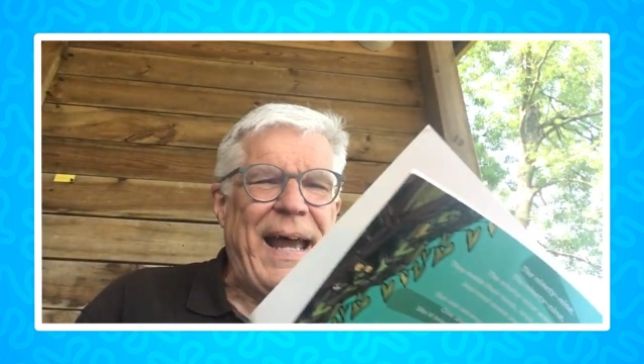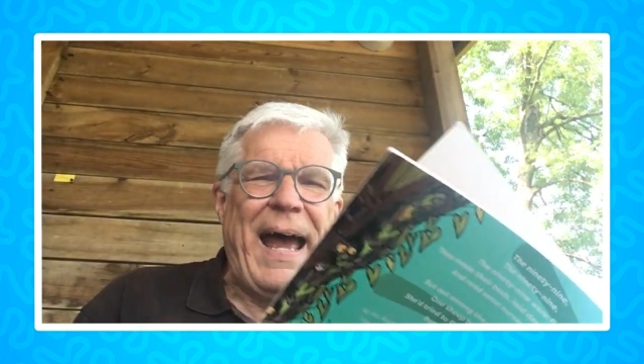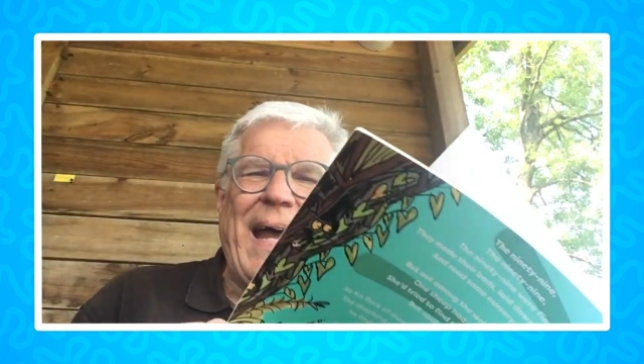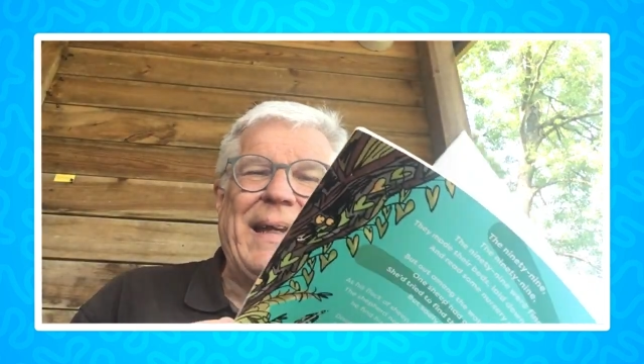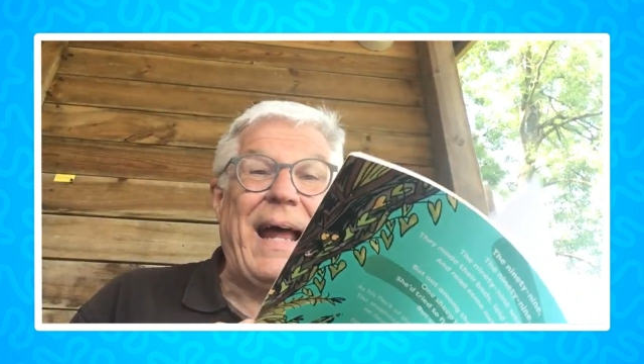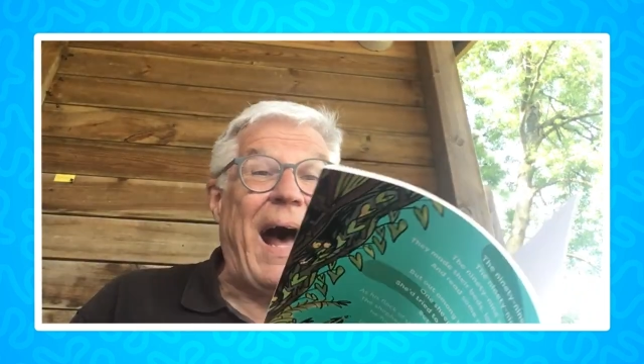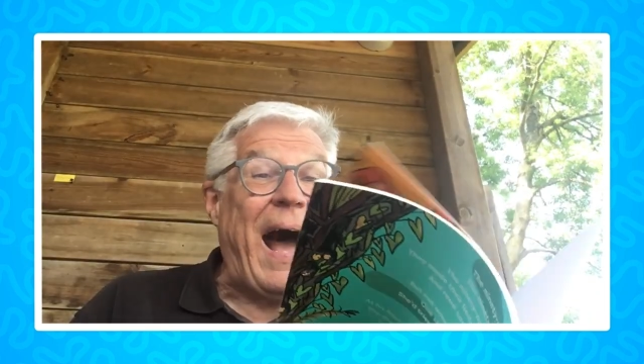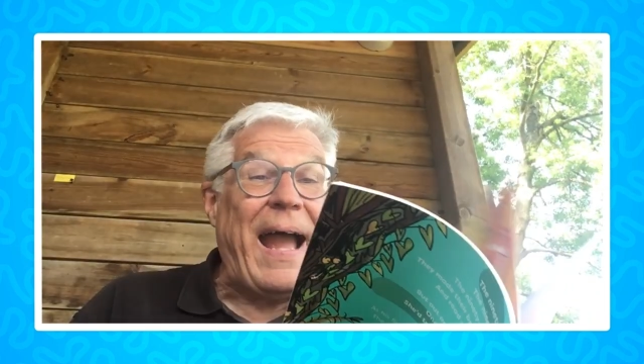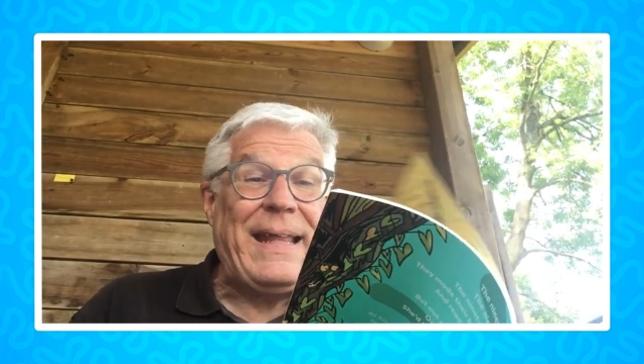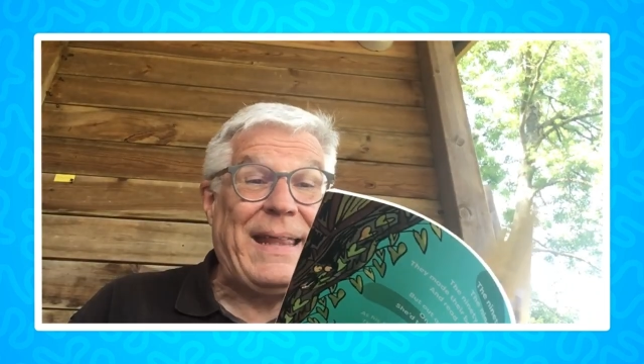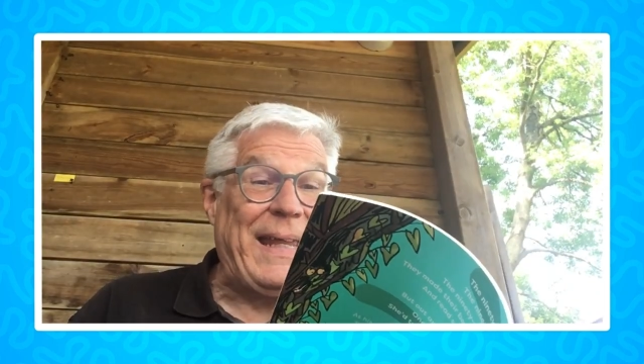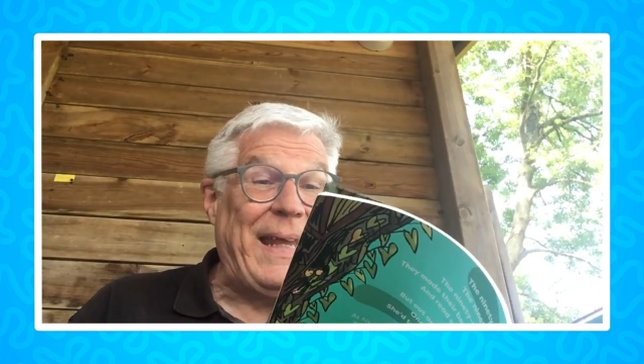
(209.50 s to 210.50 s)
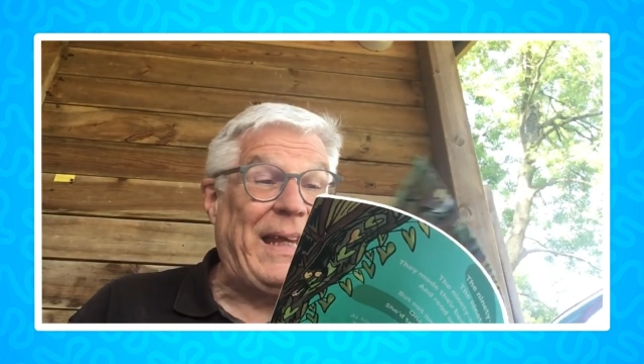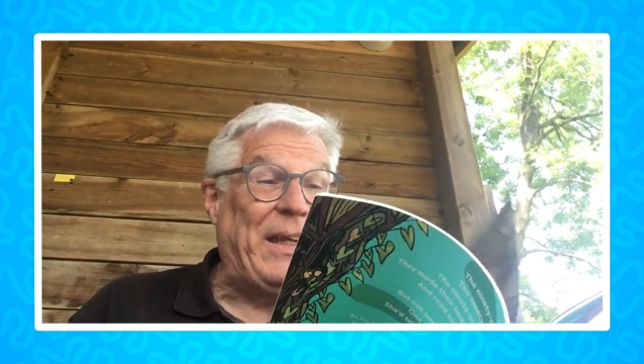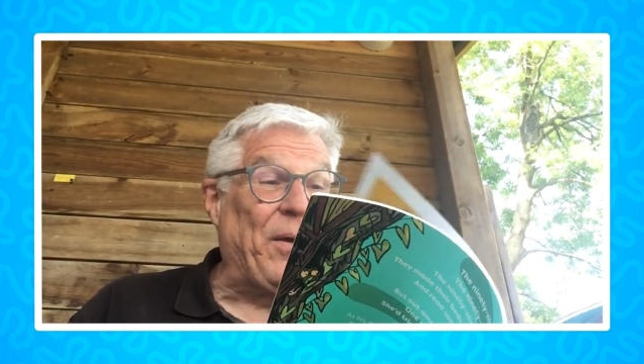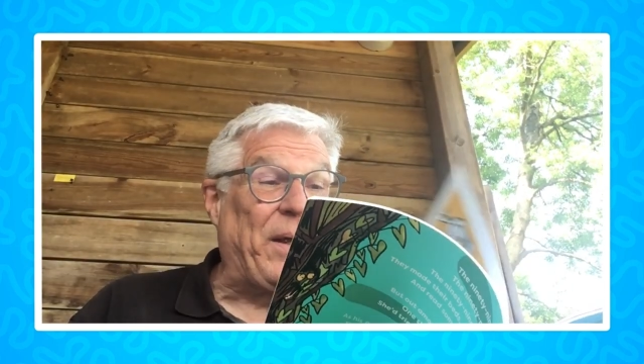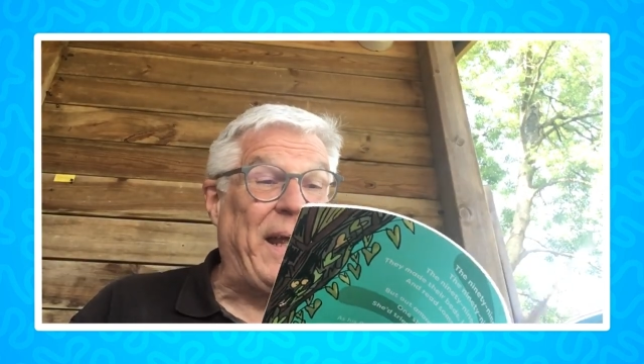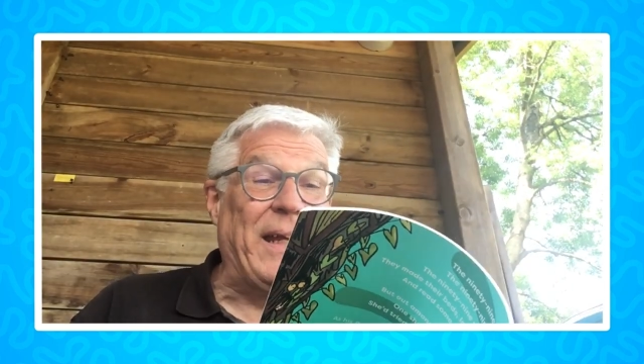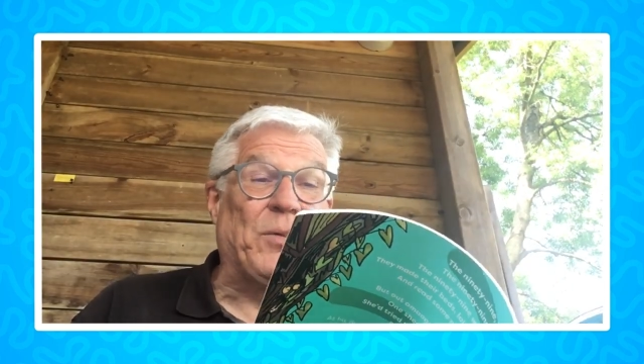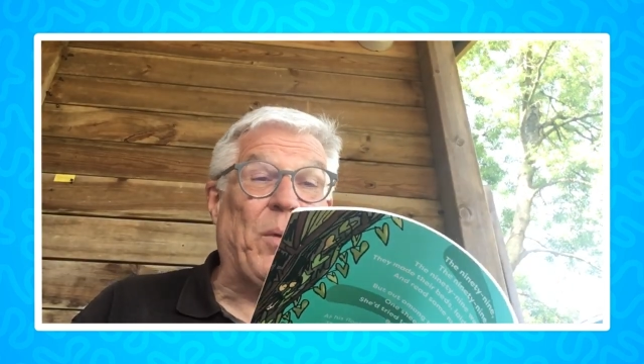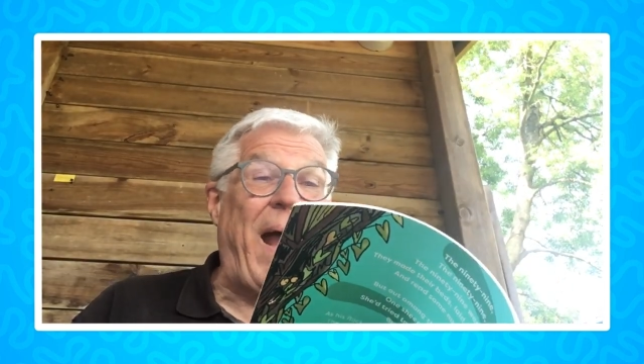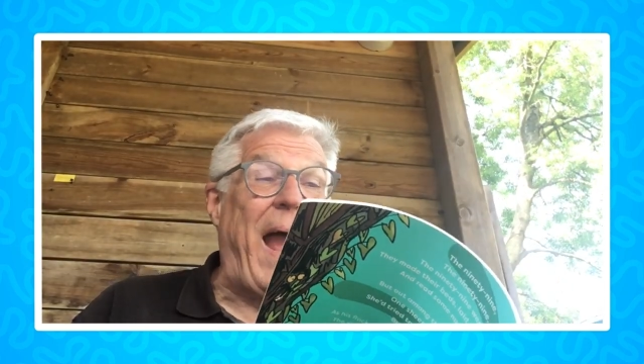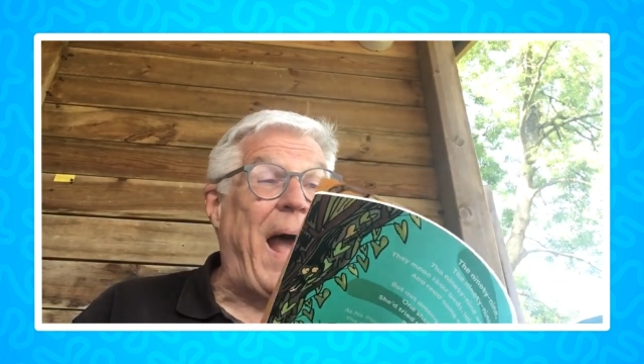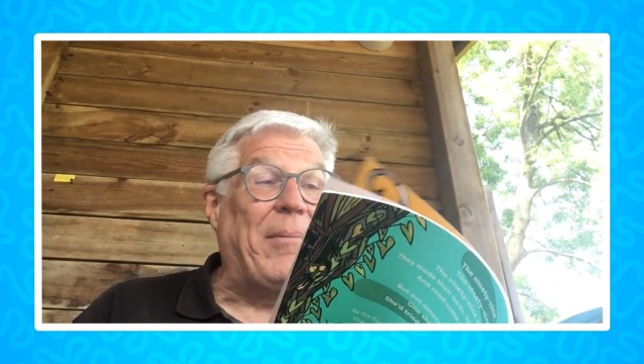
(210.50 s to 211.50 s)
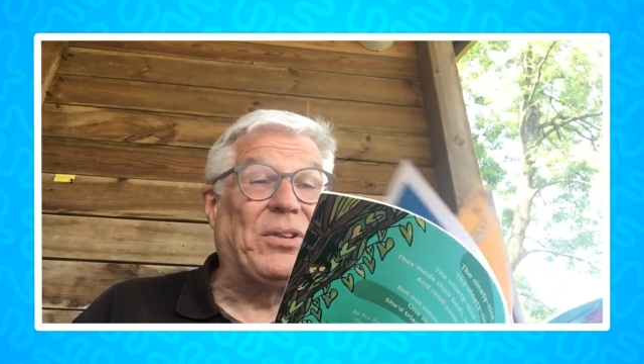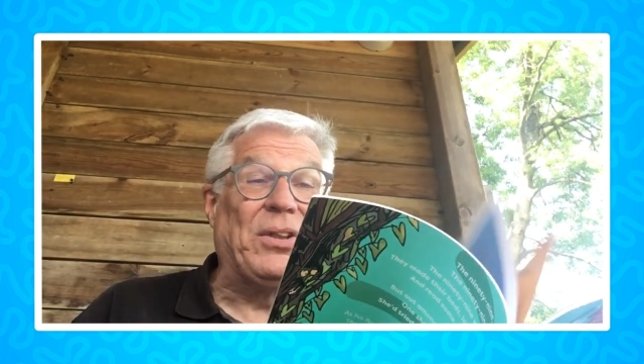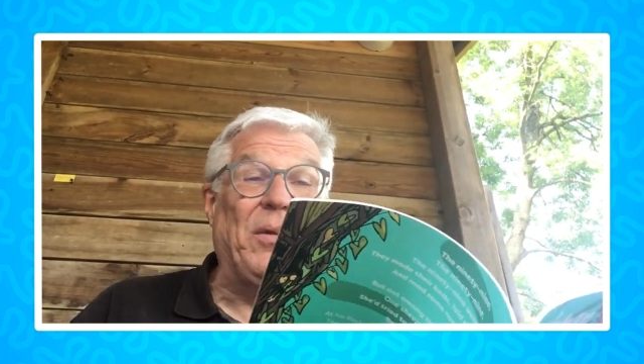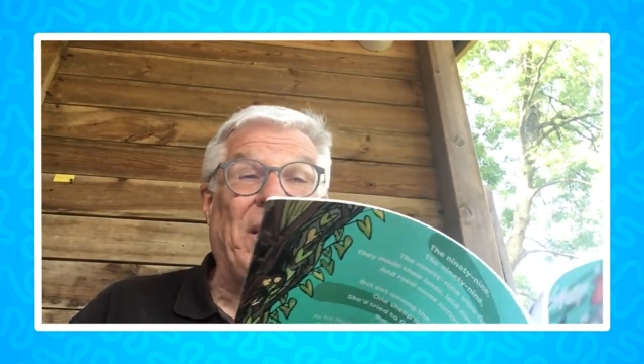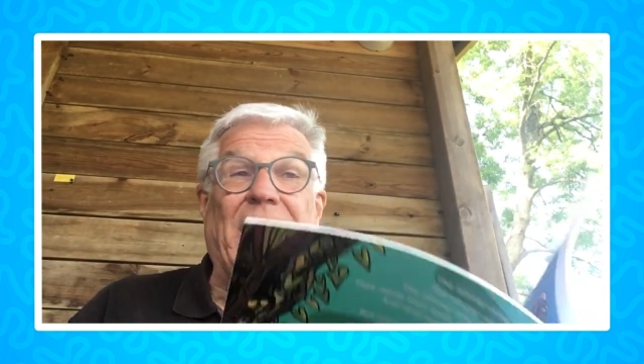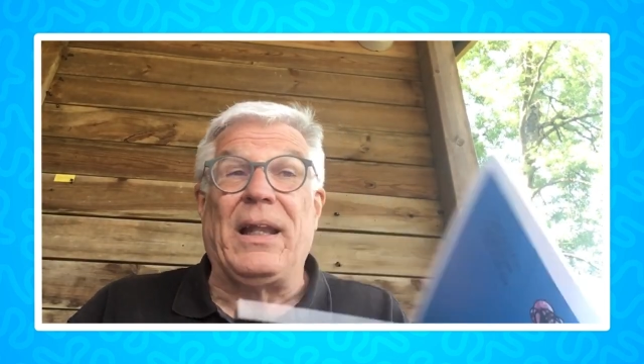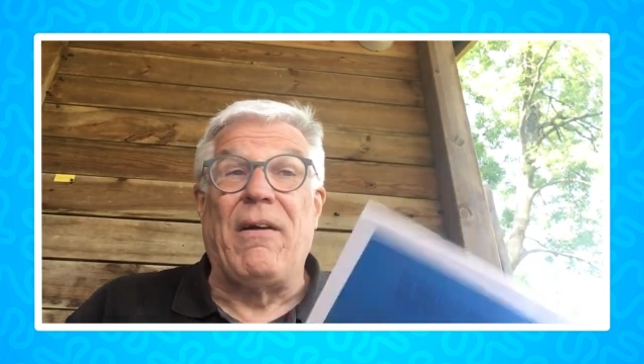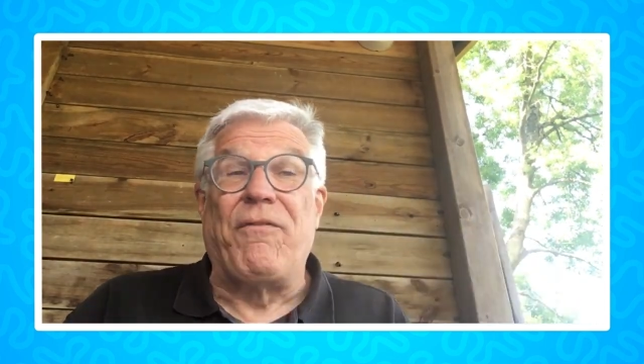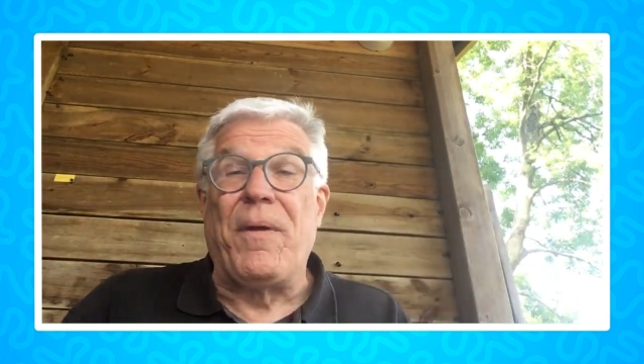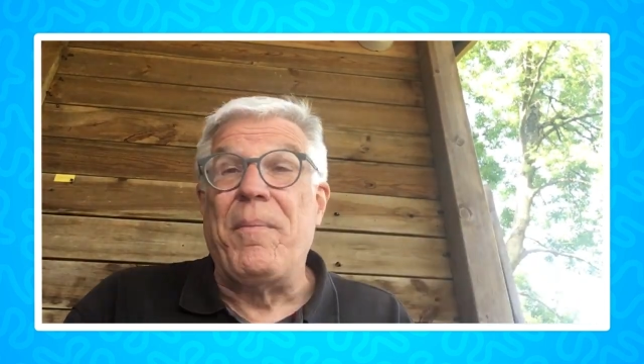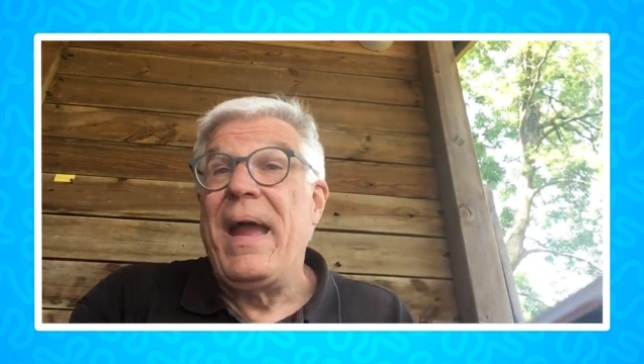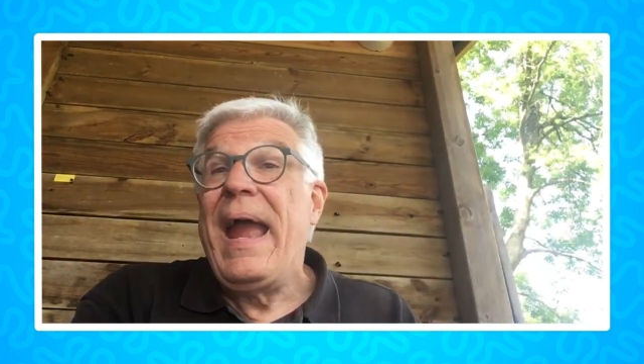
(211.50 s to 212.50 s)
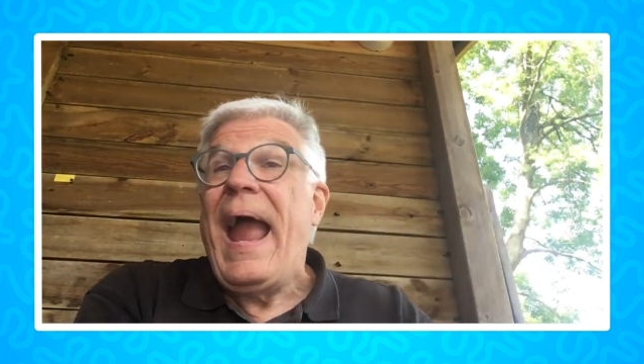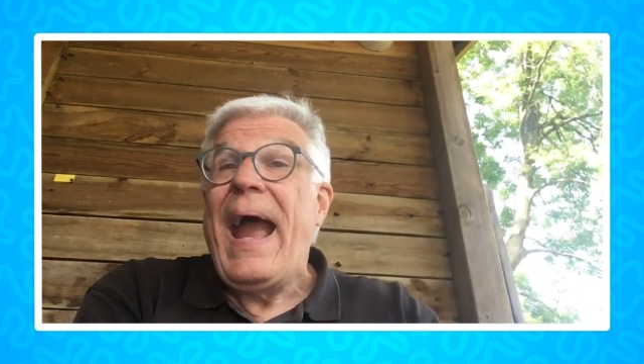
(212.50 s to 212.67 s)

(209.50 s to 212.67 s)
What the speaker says: And I think your kids will absolutely love them